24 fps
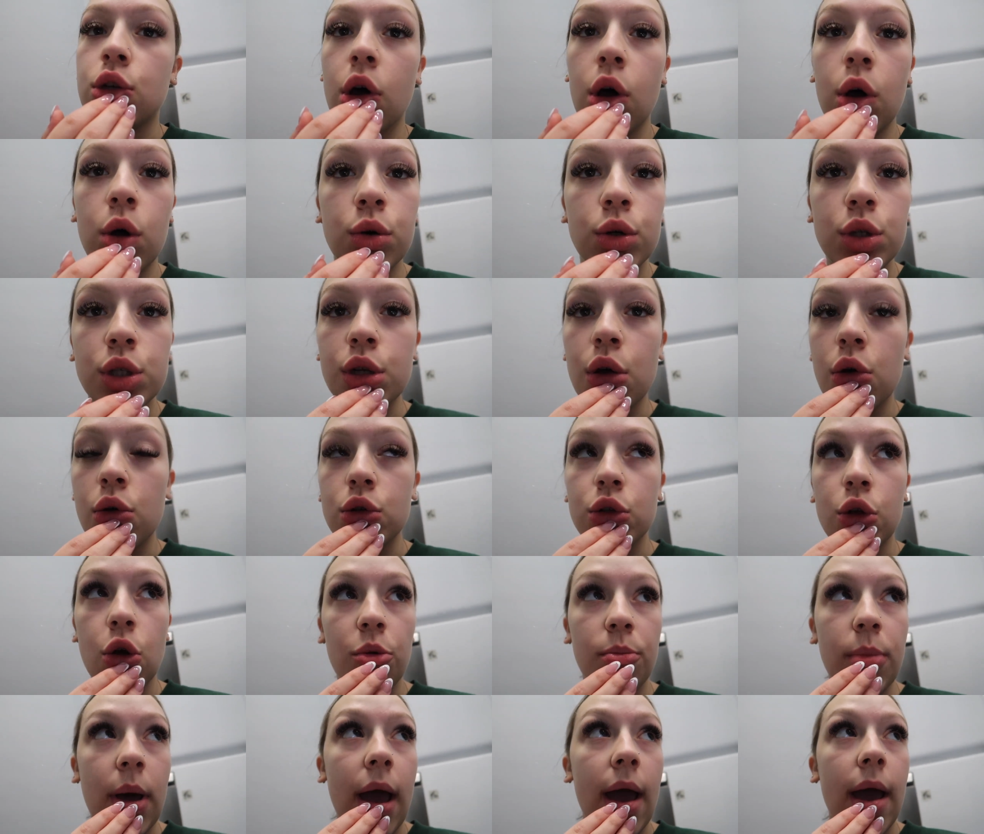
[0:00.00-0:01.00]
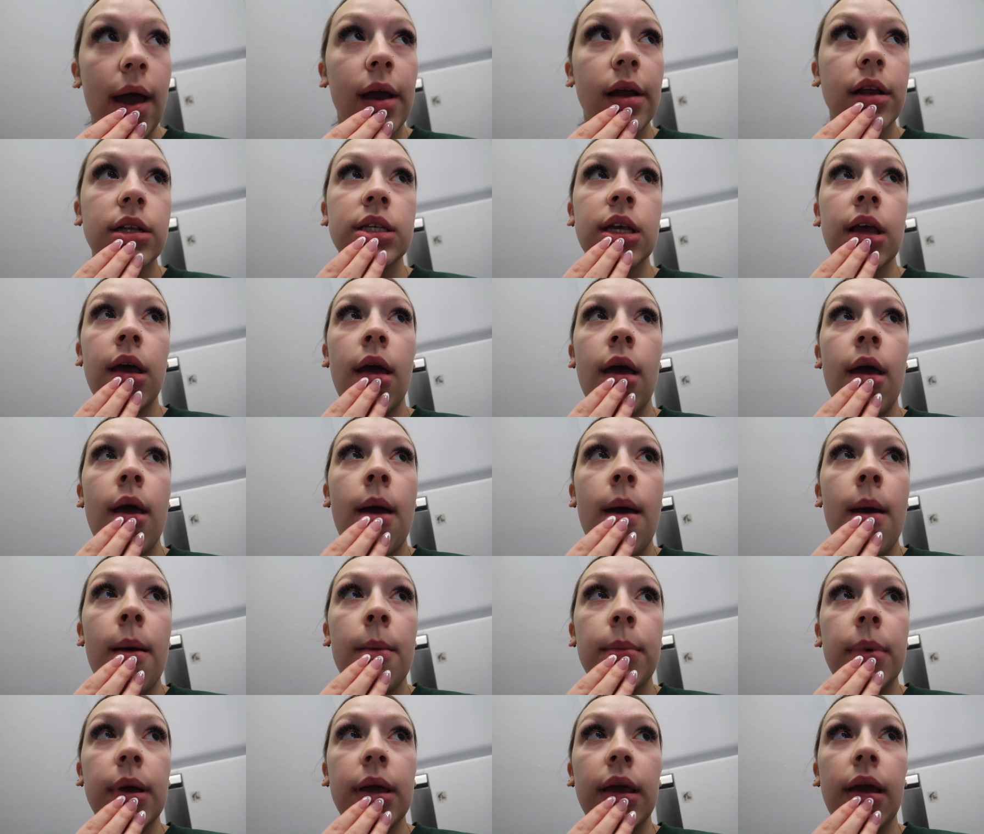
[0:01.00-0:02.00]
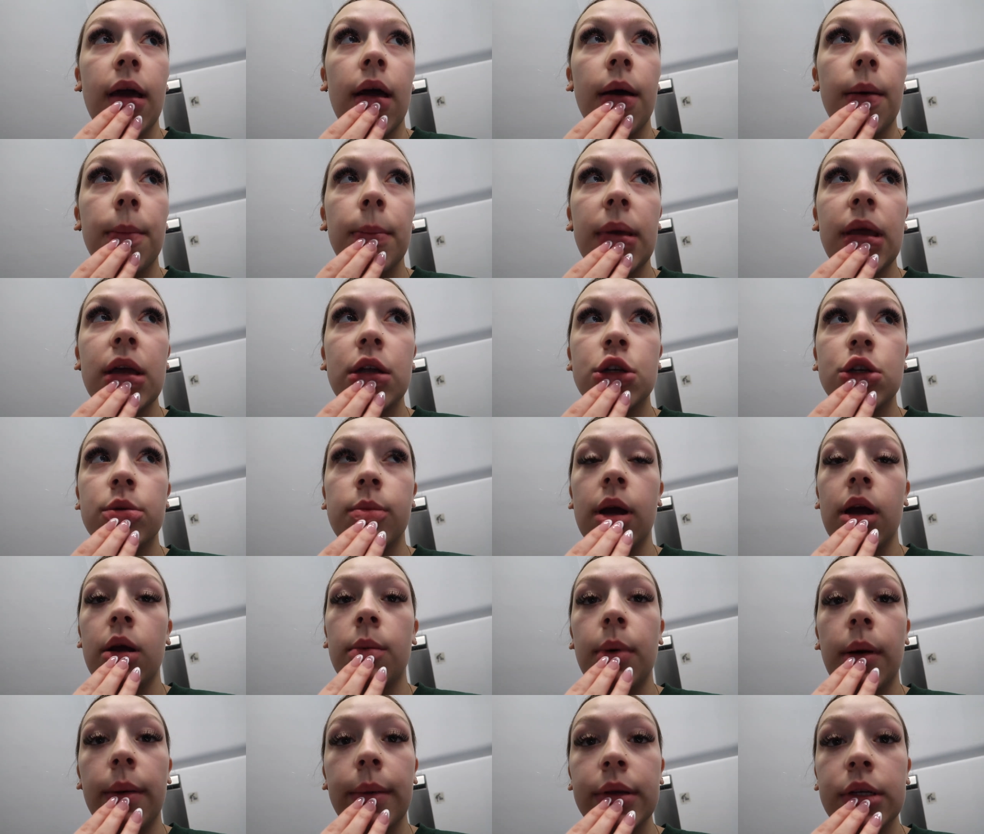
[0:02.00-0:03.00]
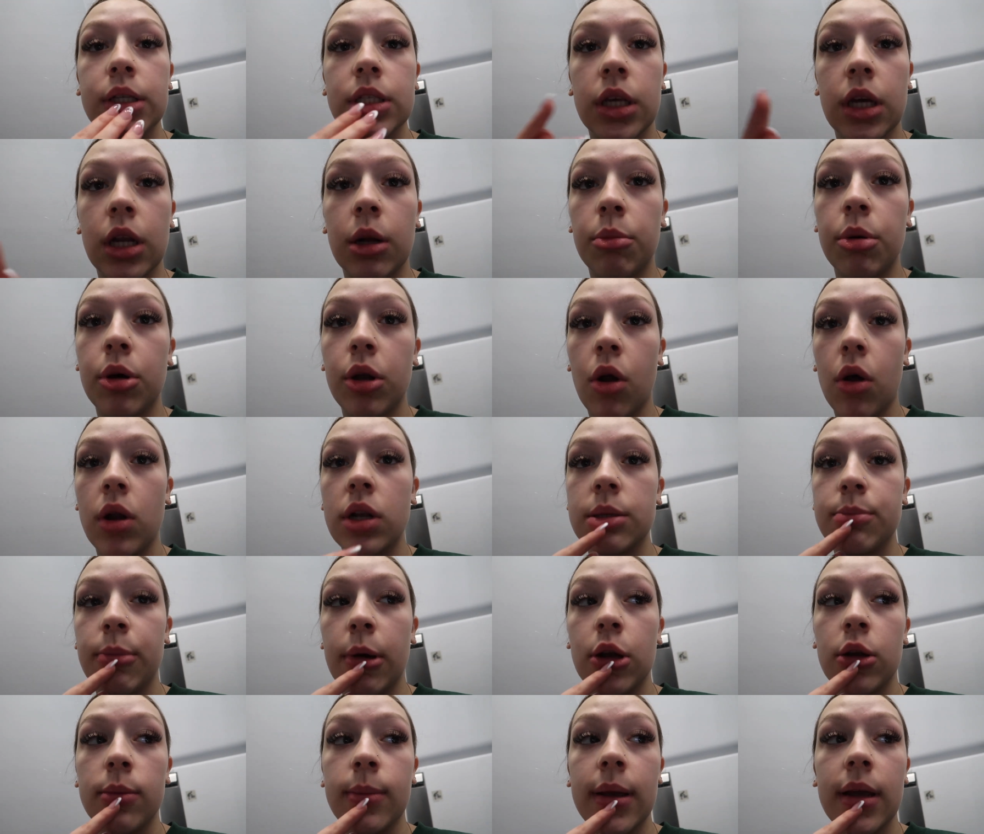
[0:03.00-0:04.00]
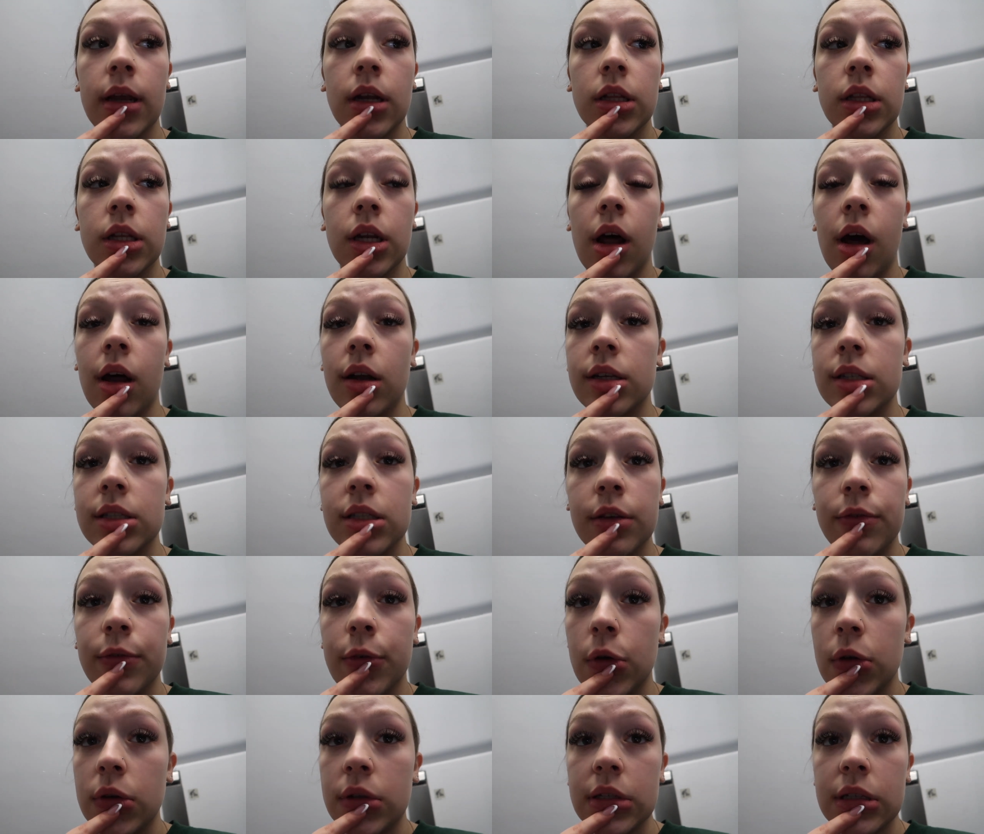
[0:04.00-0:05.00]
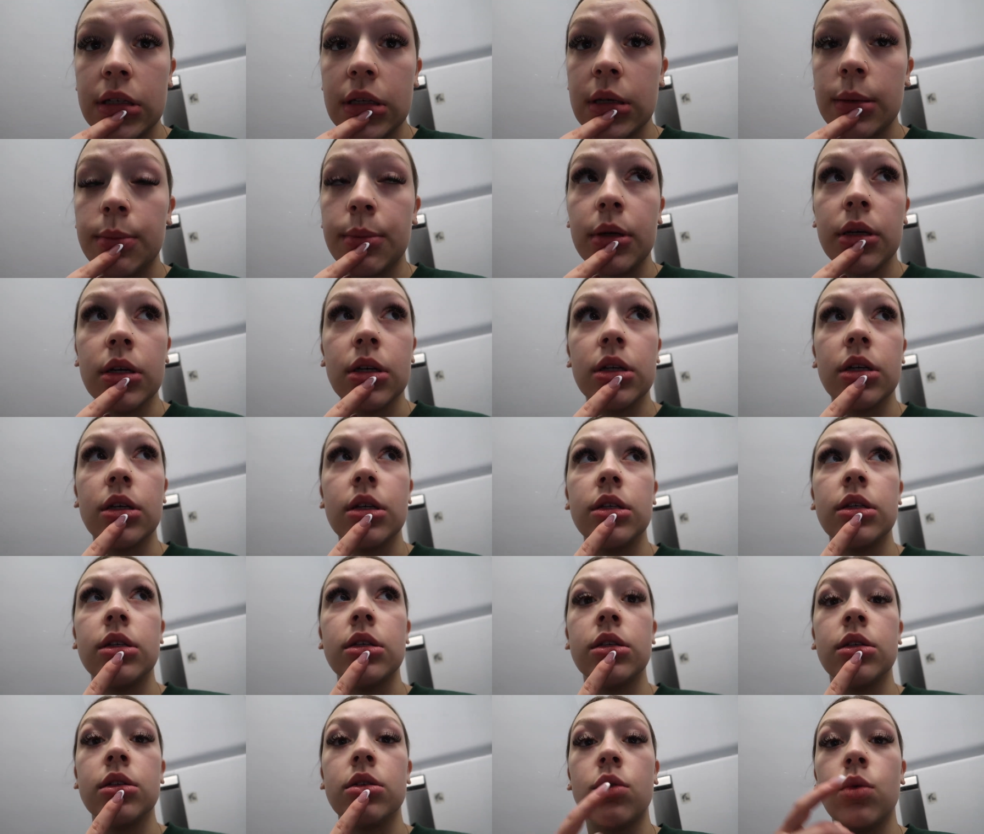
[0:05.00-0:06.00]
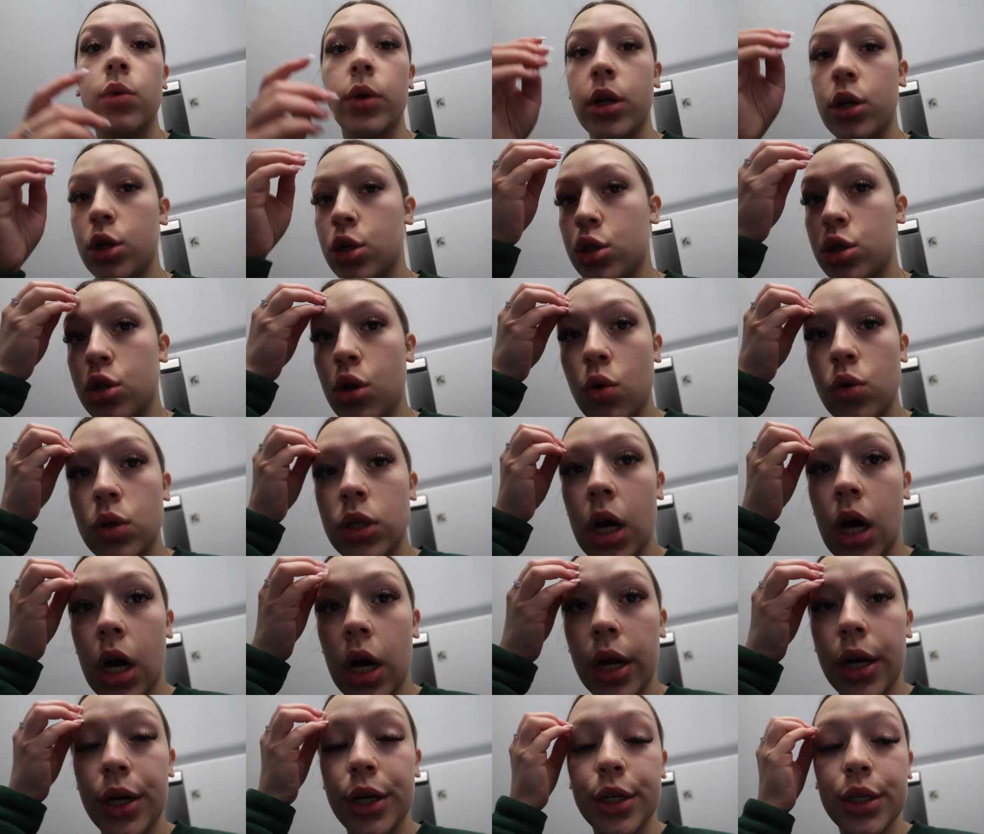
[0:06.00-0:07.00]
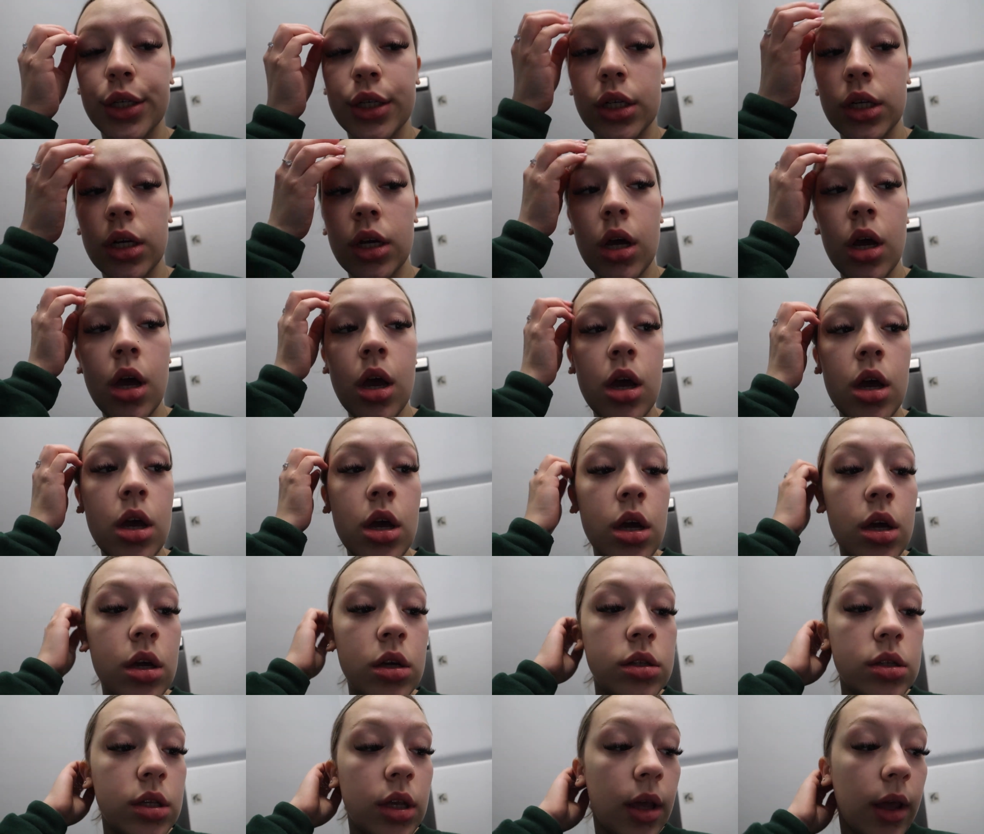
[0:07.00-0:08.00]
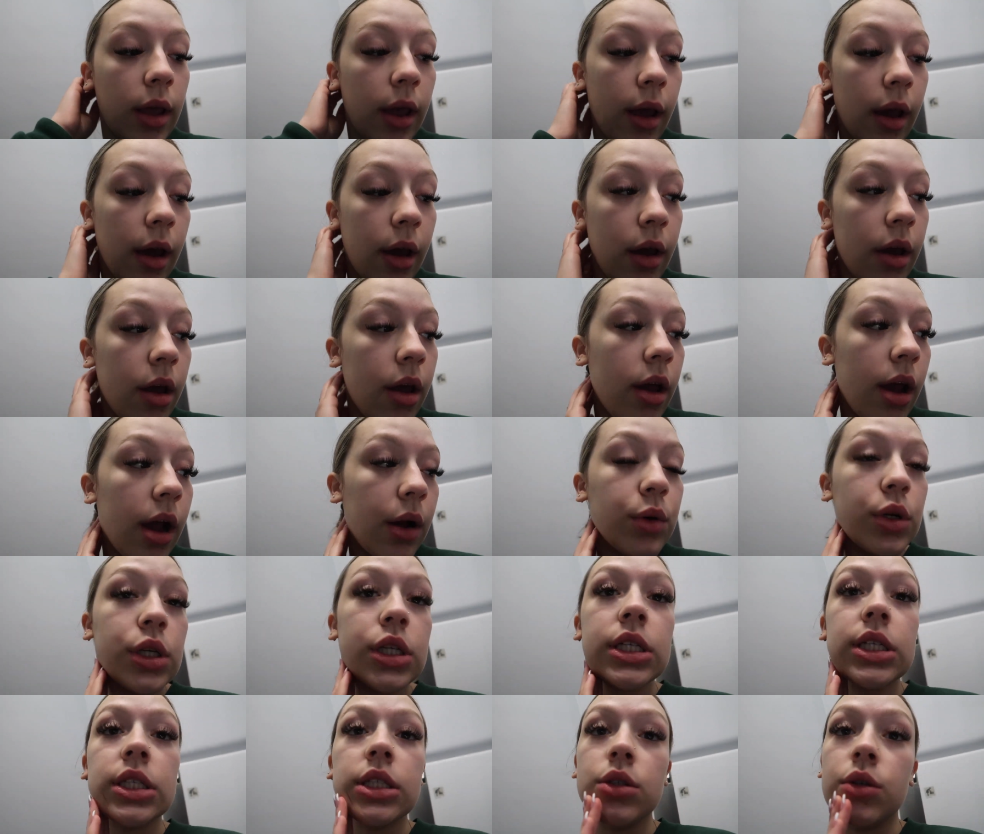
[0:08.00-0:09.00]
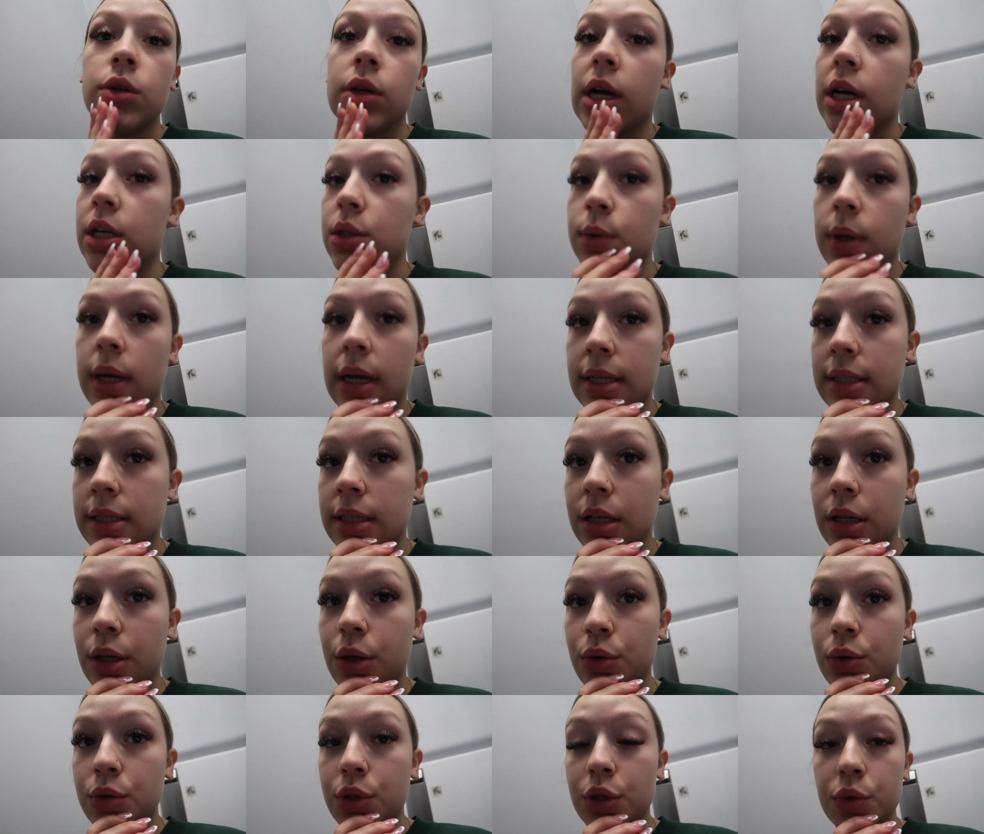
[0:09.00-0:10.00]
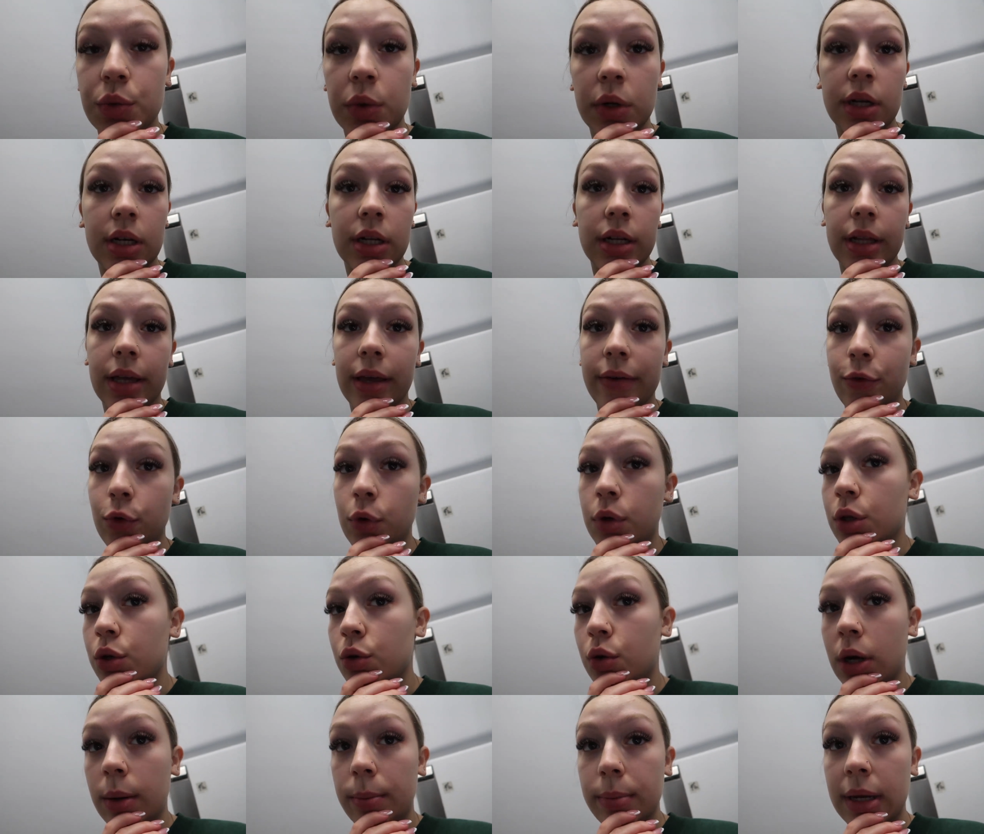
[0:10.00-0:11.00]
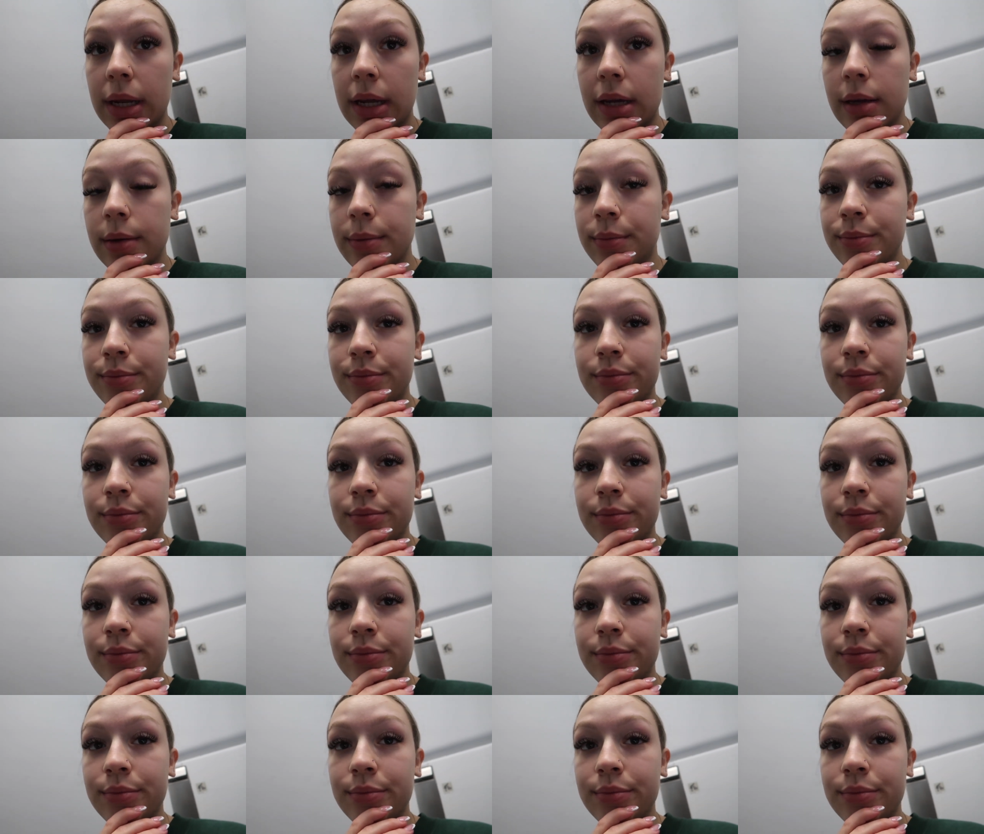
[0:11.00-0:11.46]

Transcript: so, so, so packed. But yeah, me and Shemaya probably just gonna put on Spider-Man and then honestly fall asleep because we're so tired. So yeah, I will just see you guys when I see you. Just wanted to give you a little update.